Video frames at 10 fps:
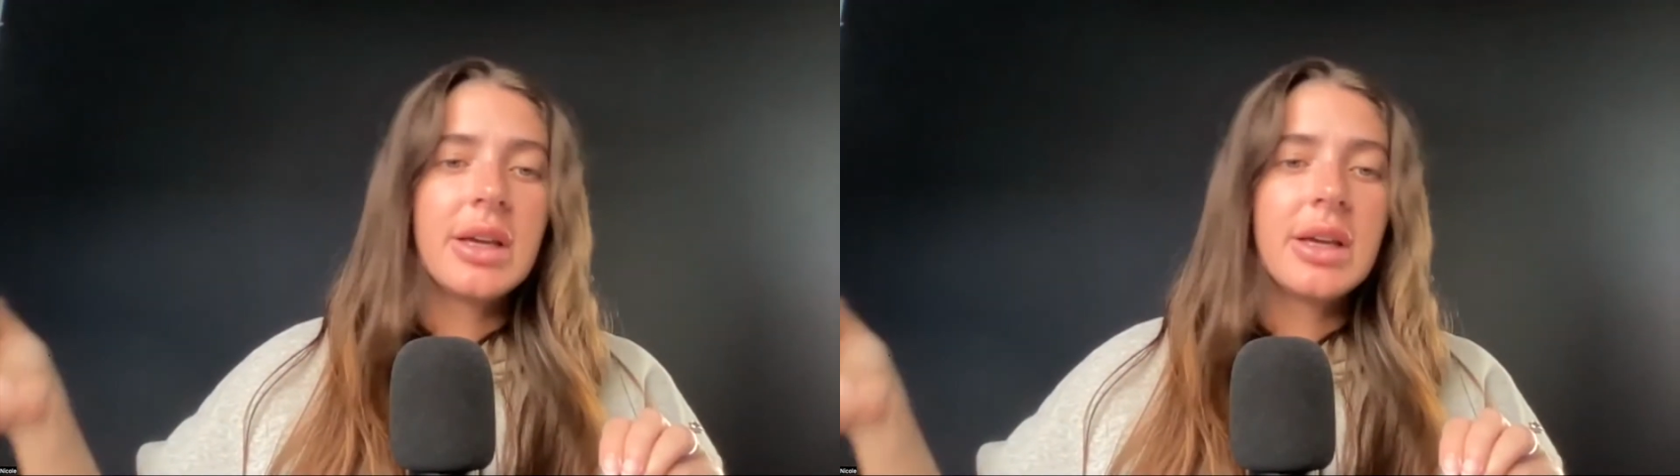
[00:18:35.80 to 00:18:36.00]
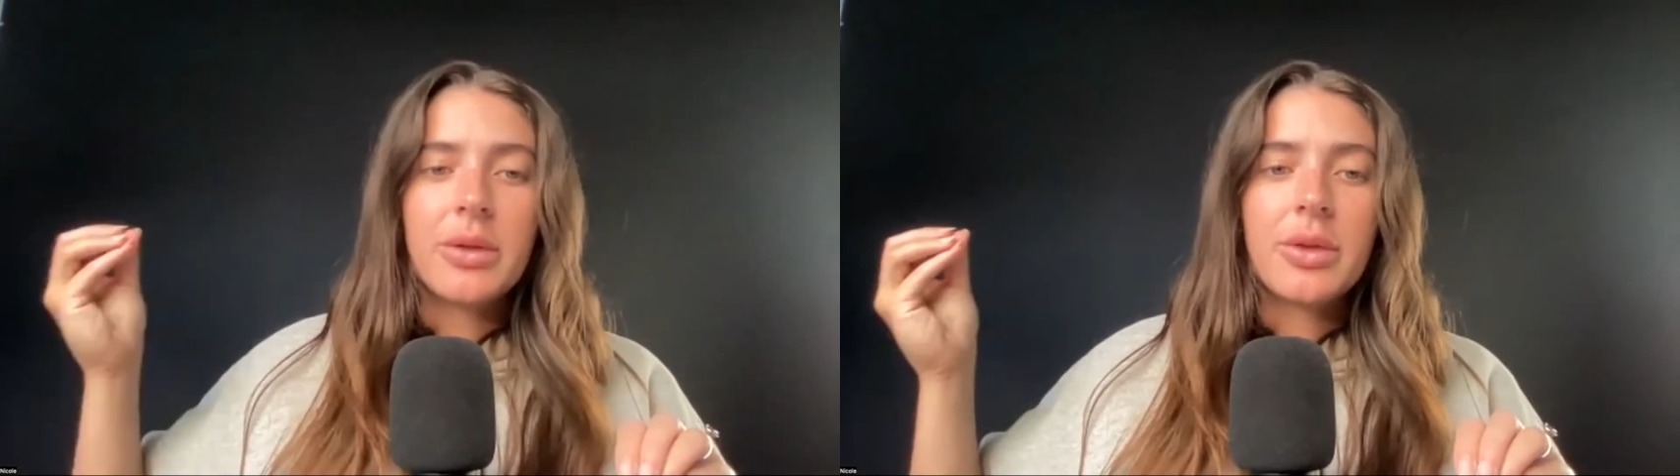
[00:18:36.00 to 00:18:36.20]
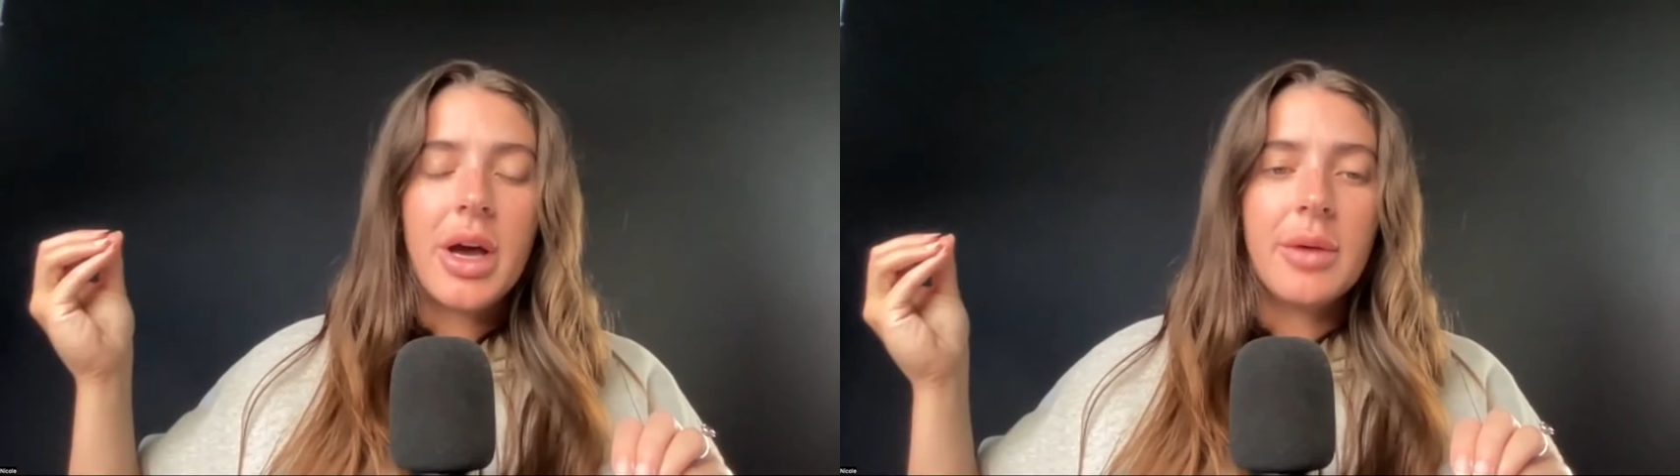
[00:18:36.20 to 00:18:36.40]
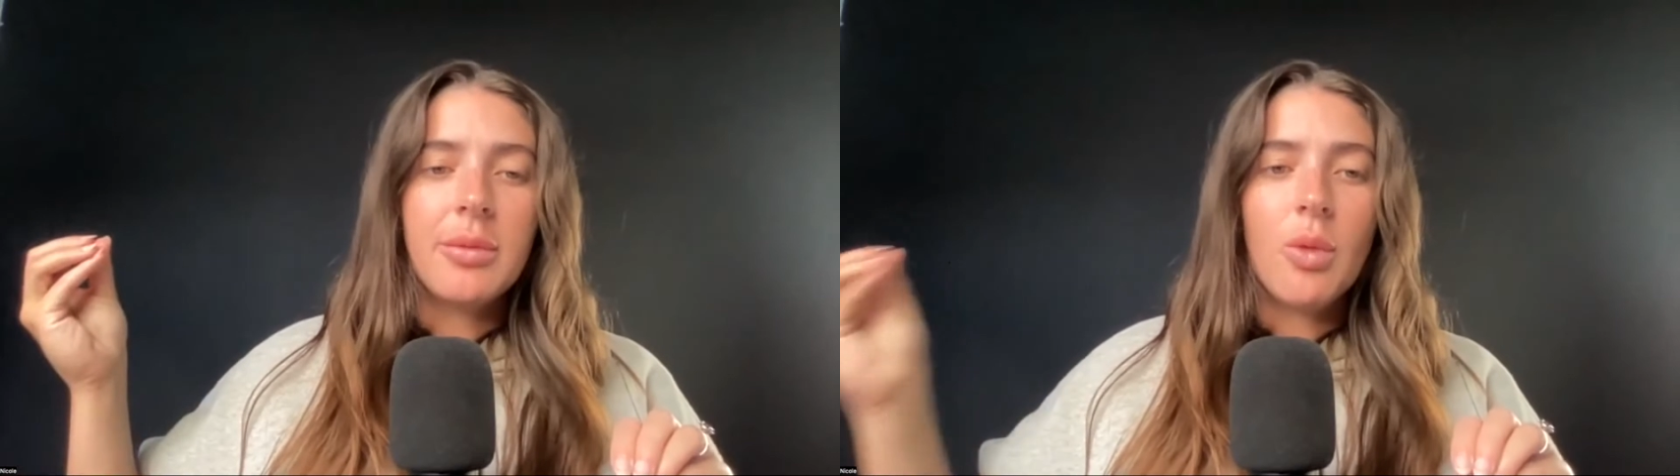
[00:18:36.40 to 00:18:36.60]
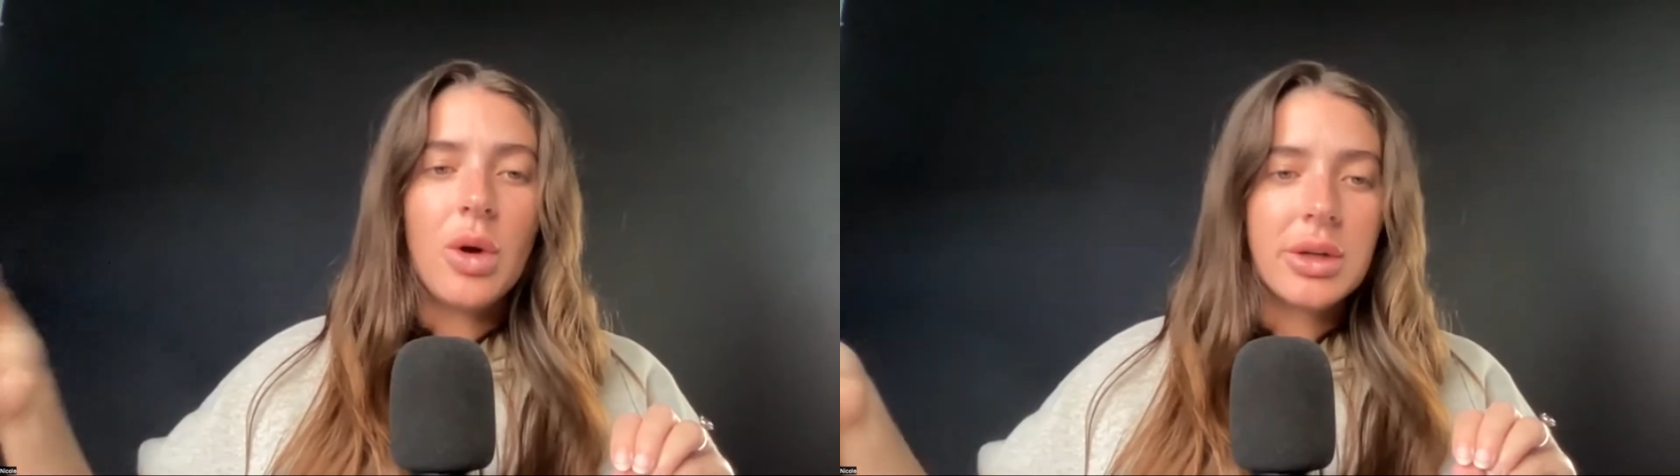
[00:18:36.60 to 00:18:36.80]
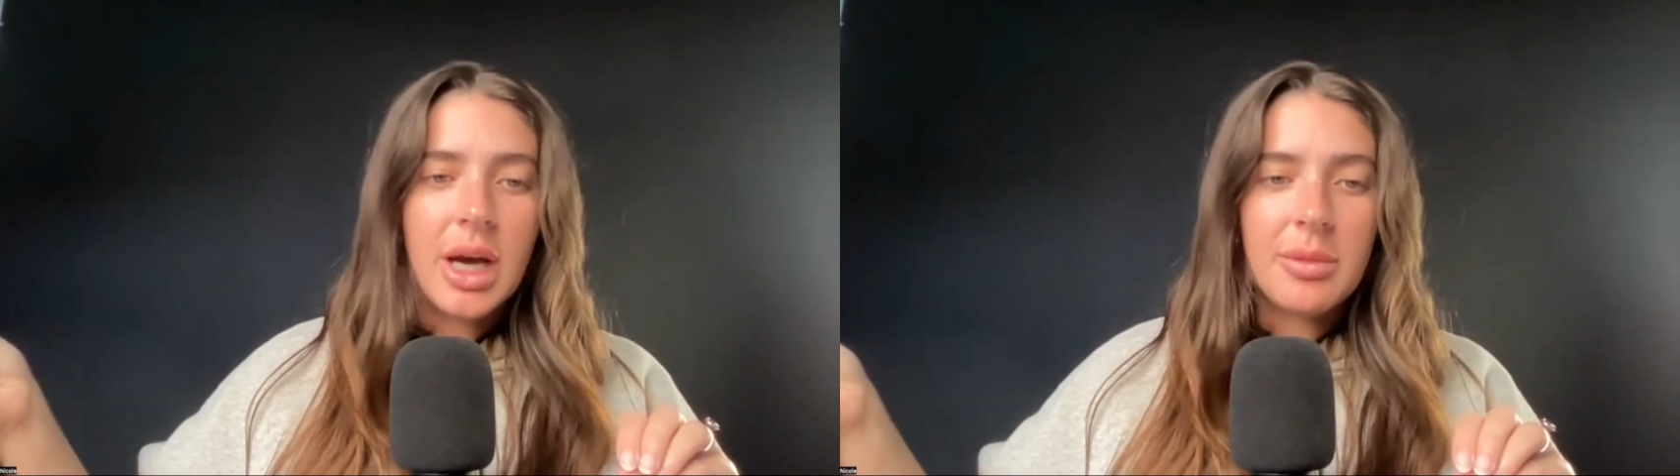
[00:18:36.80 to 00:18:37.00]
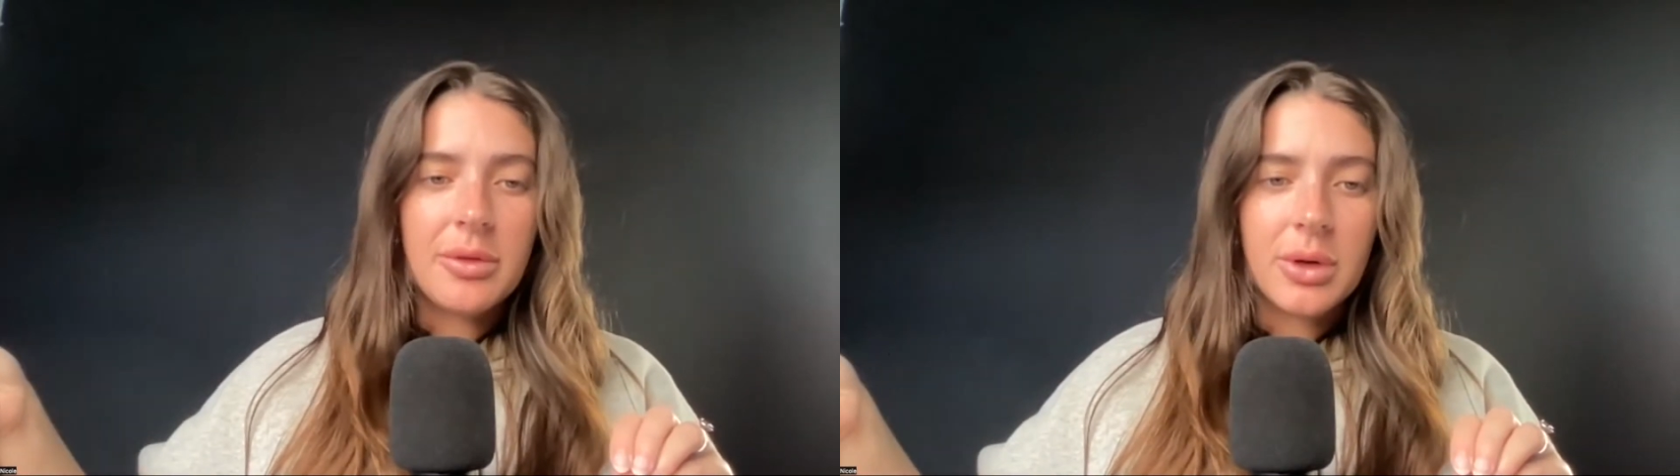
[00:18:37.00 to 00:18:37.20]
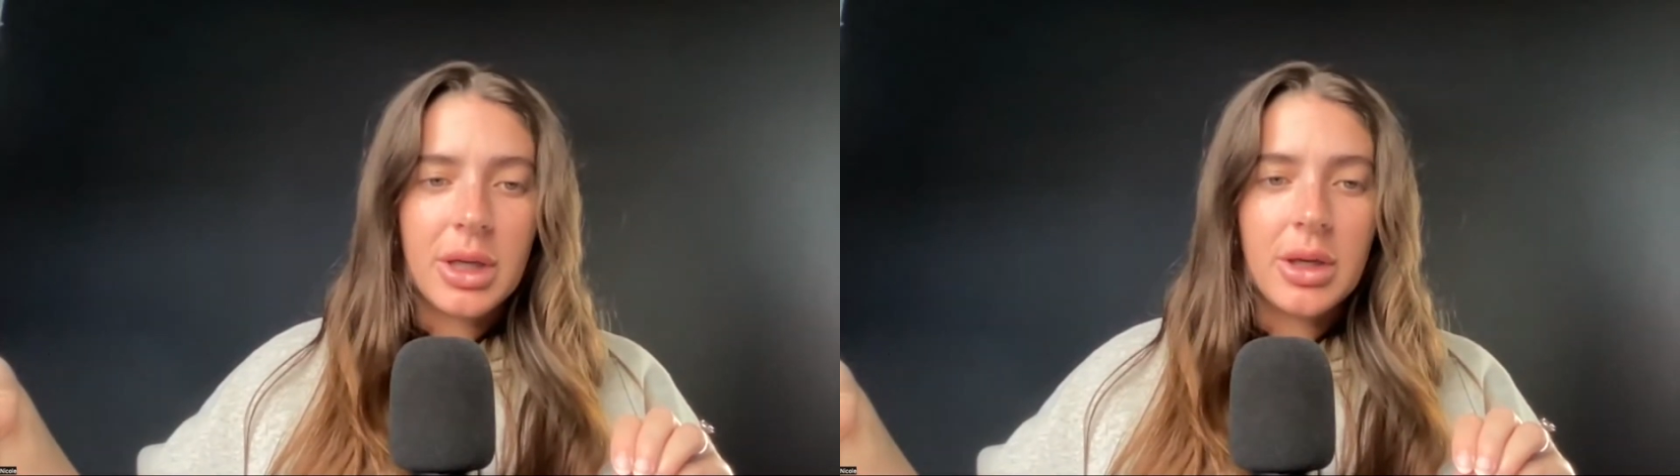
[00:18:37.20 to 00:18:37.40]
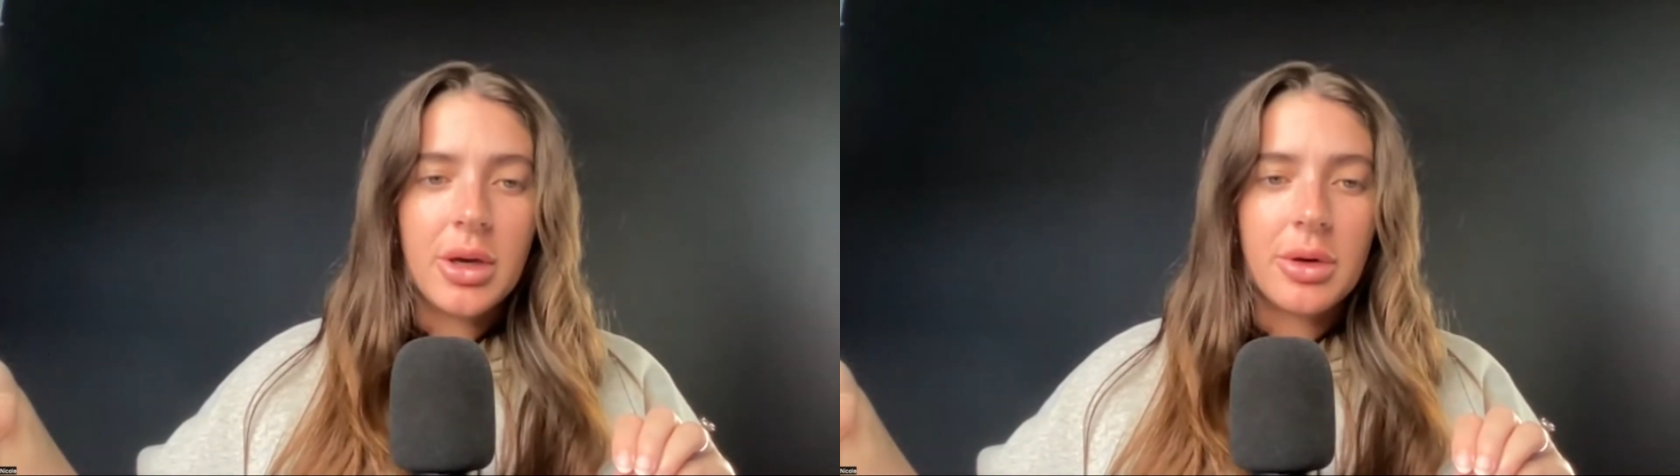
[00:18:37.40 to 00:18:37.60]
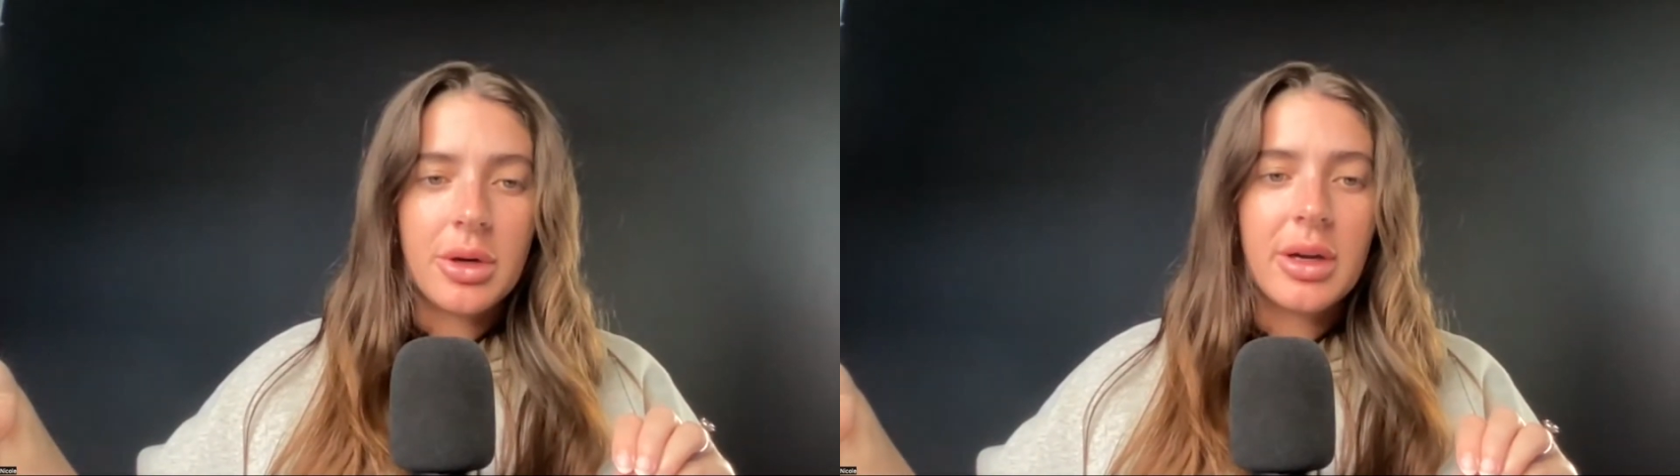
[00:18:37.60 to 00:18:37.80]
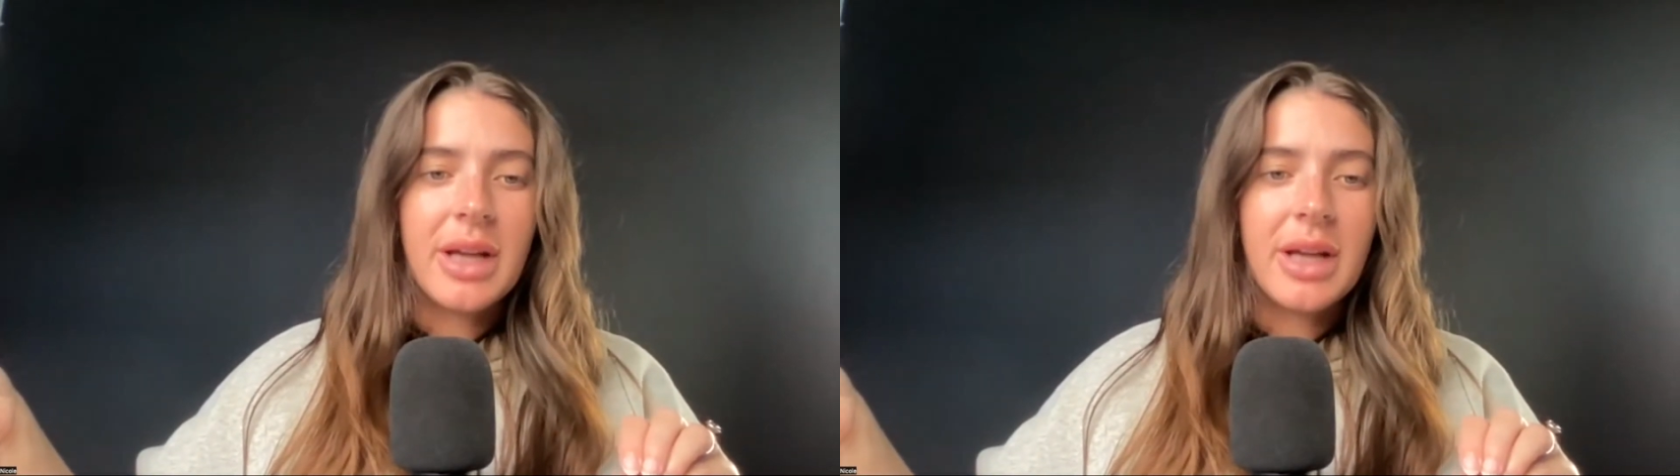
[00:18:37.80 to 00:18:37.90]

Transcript: with 1 cup of Greek yogurt